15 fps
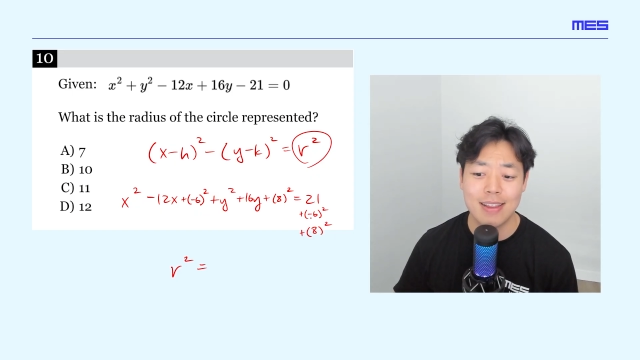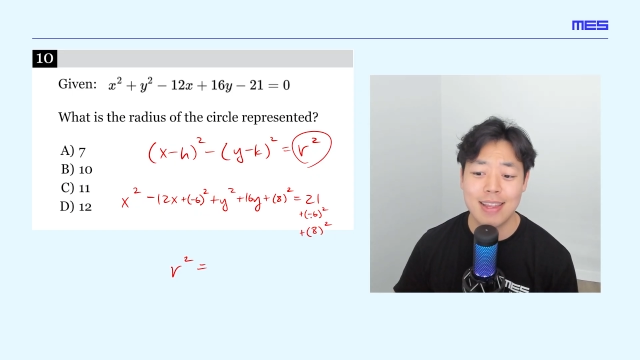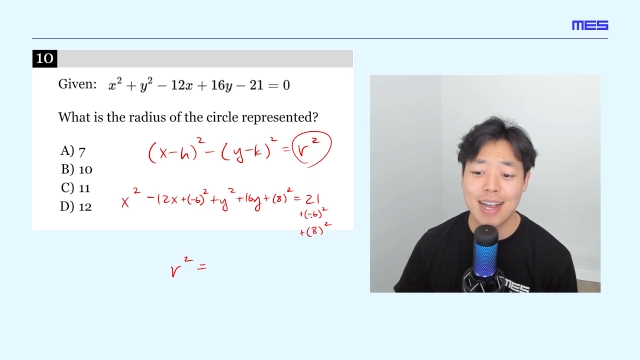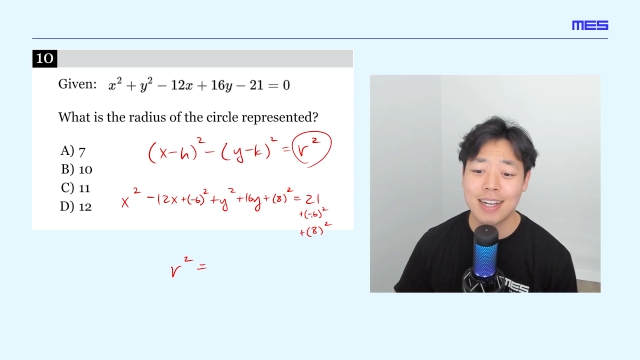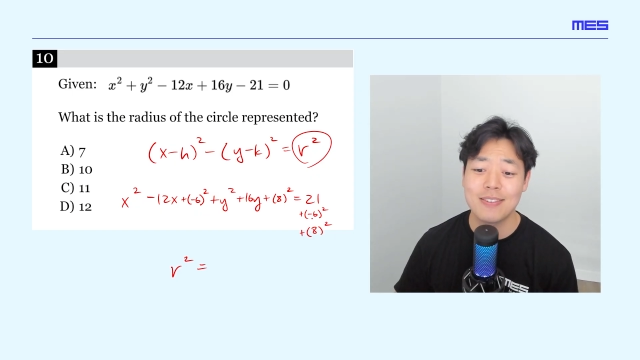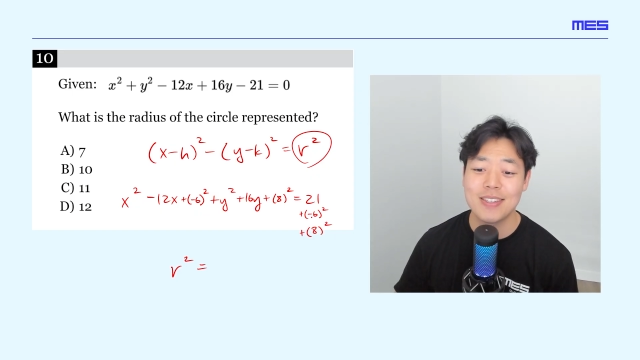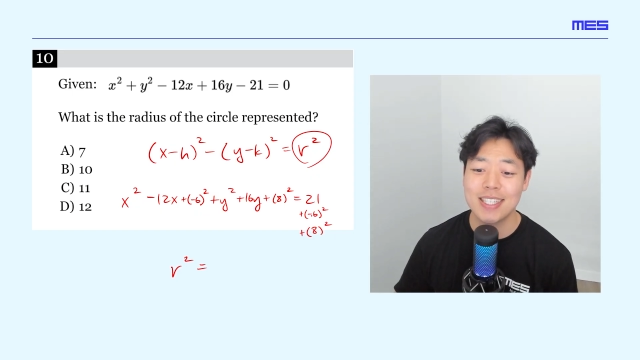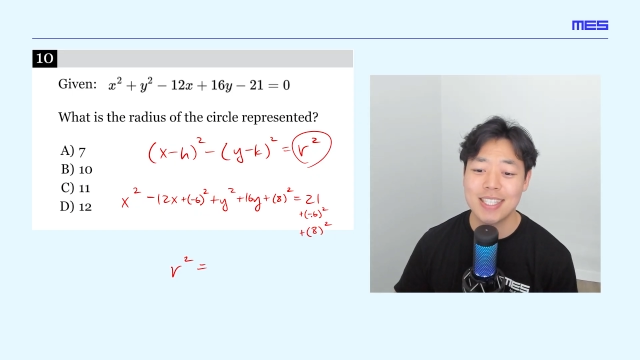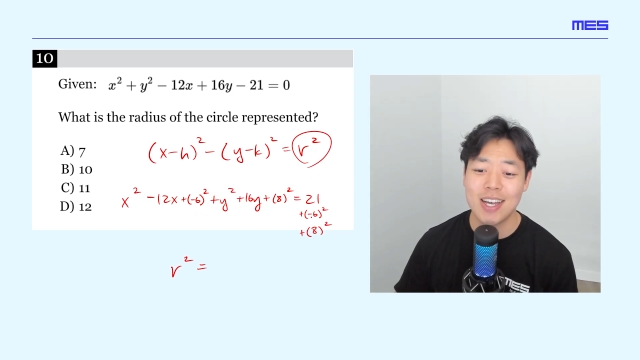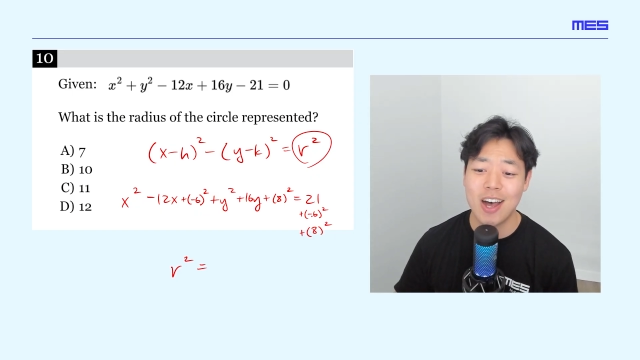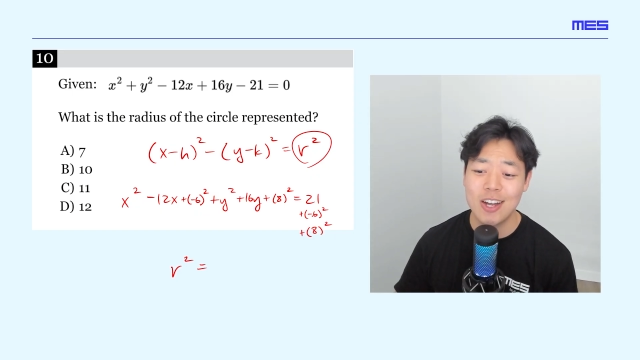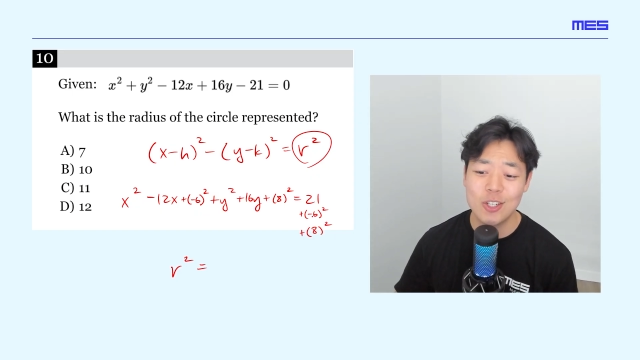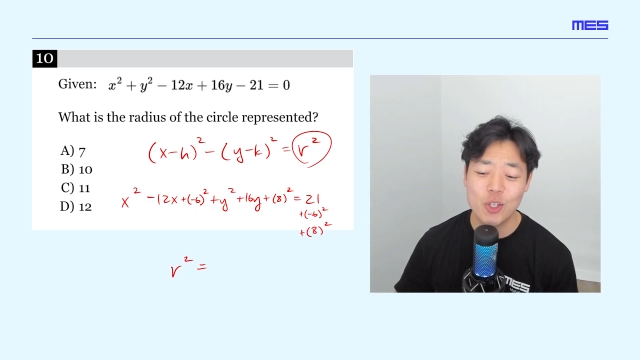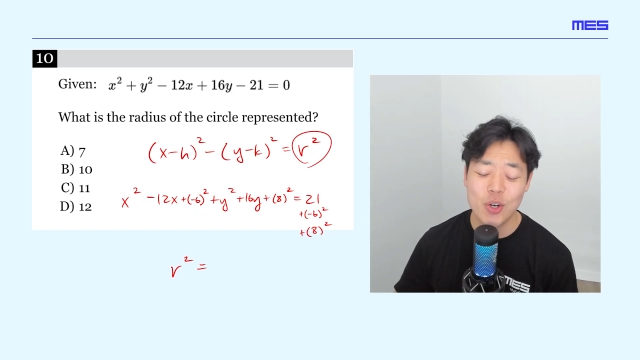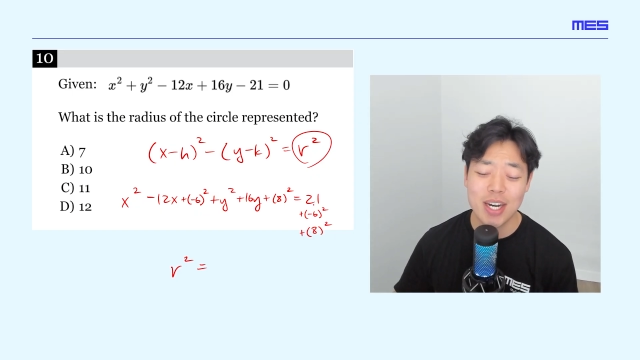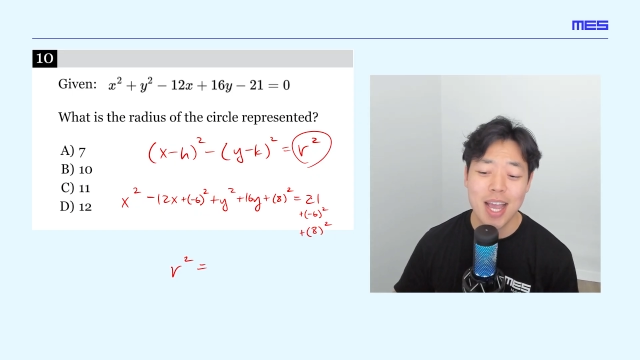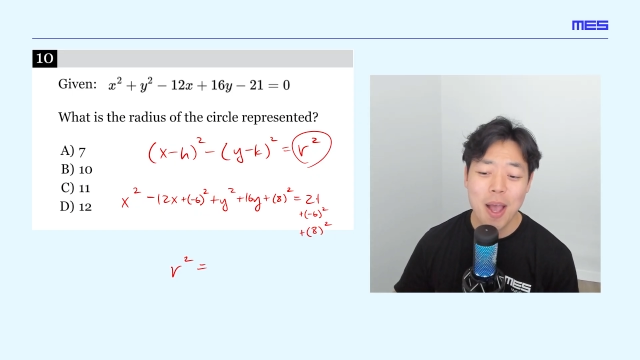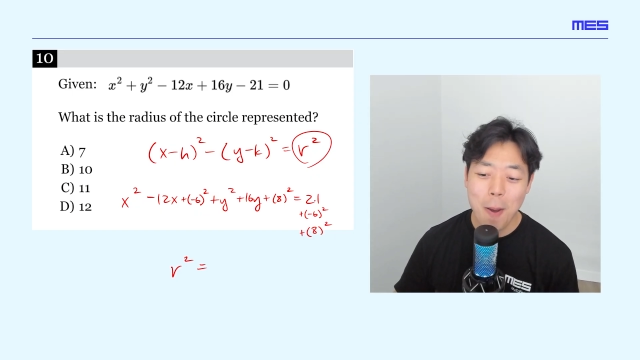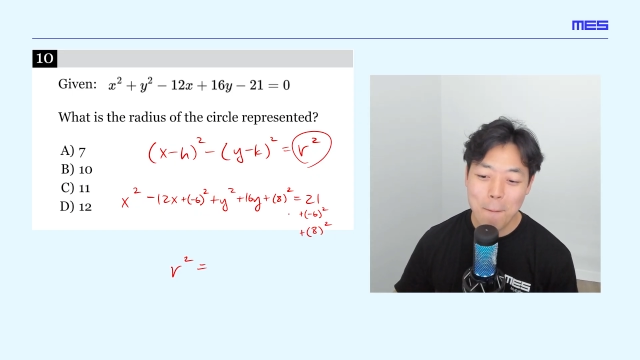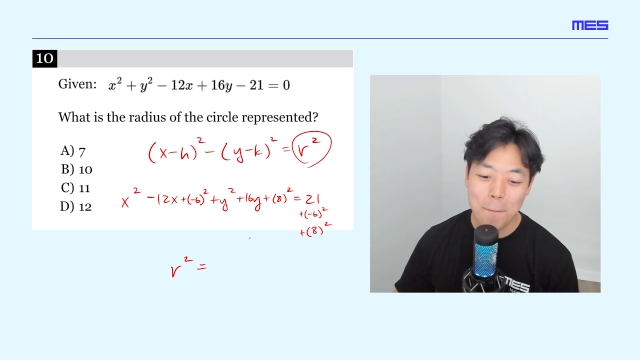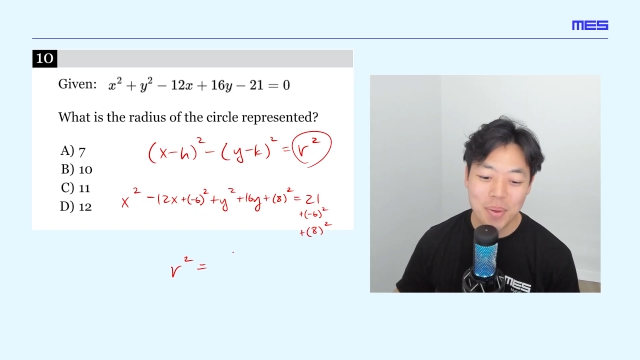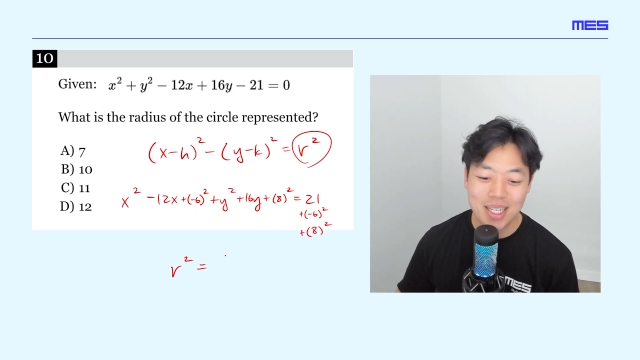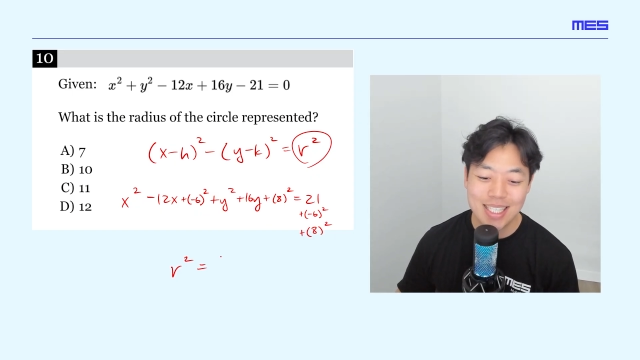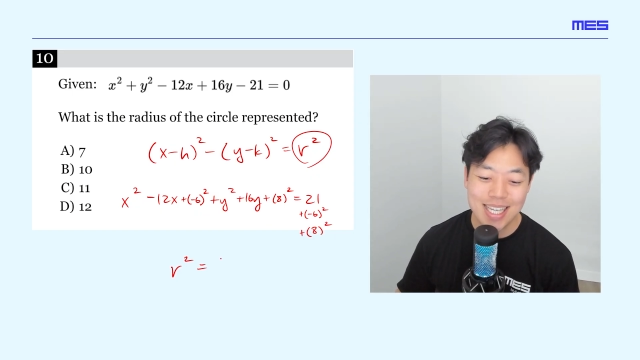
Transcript: That gives us 100, plus